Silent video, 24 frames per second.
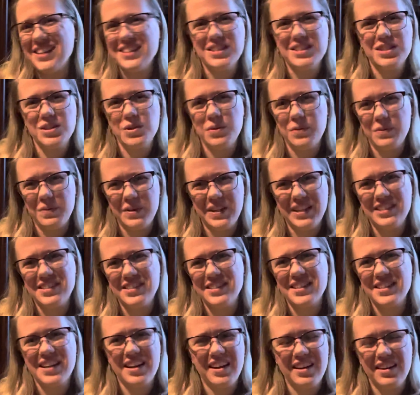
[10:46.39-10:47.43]
So he just
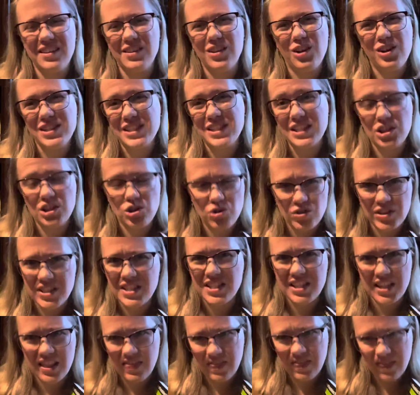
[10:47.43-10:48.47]
kind of lost interest
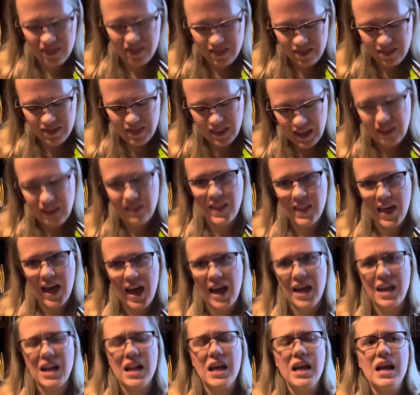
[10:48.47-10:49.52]
in that.